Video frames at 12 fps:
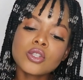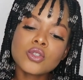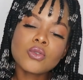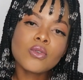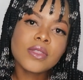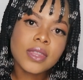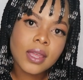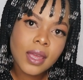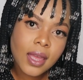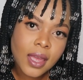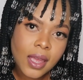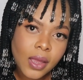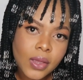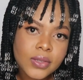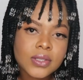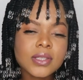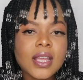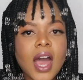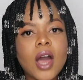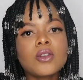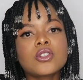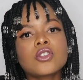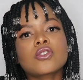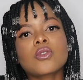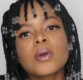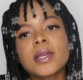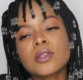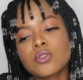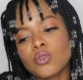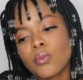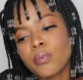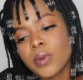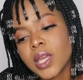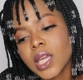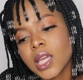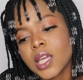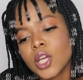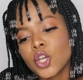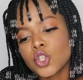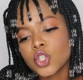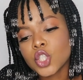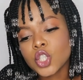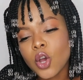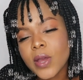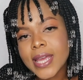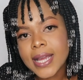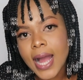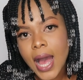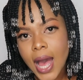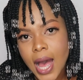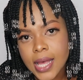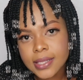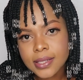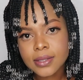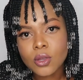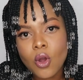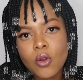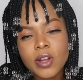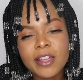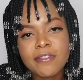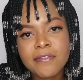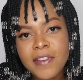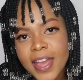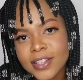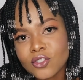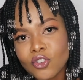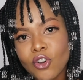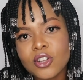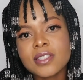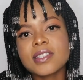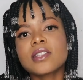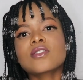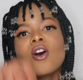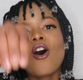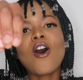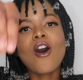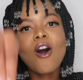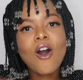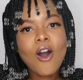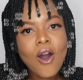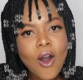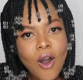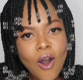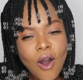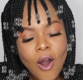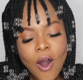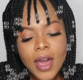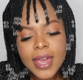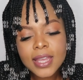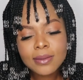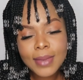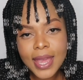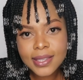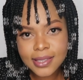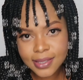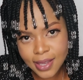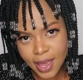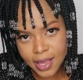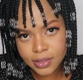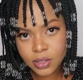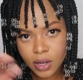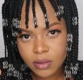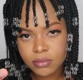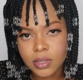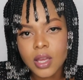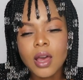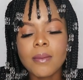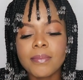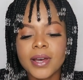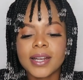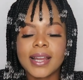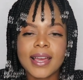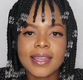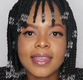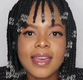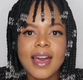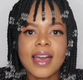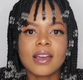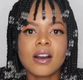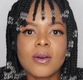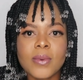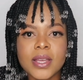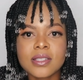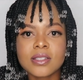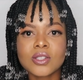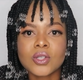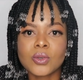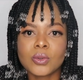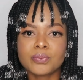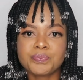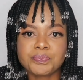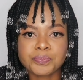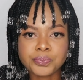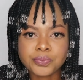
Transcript: to these. Now she's going to be showing us OnlyFans content. Oh, it makes sense, you know? But like, yeah, I can't wait to